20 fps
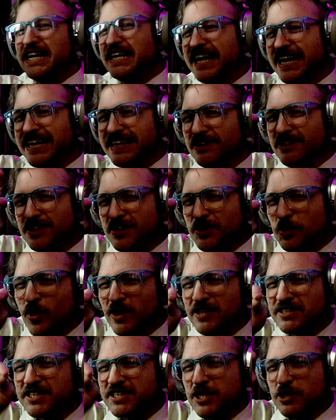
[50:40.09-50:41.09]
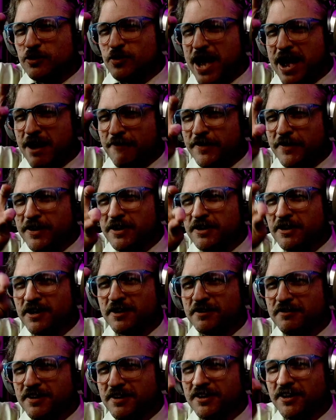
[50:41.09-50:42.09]
Like the, the ones that you have in
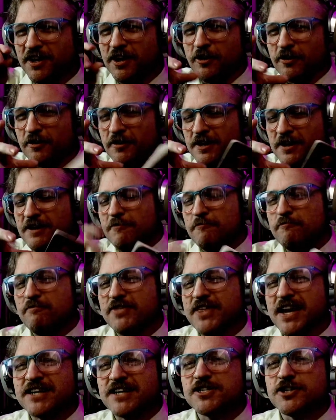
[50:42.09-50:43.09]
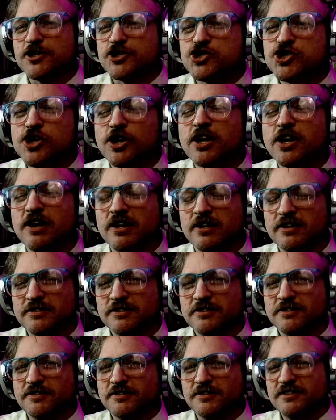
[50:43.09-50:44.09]
the, the little things of sugar,
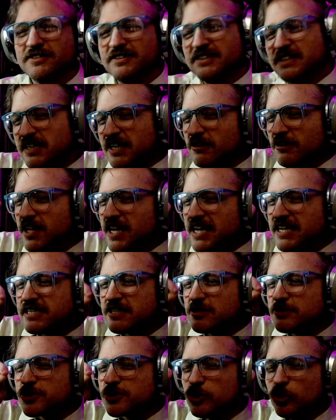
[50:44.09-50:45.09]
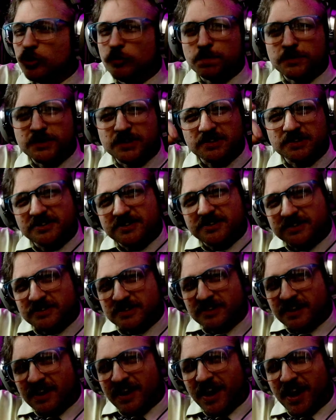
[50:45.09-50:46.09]
little eats or scoops,
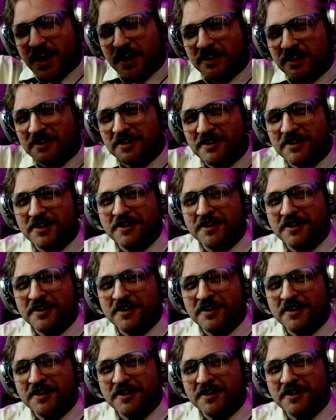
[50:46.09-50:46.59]
right?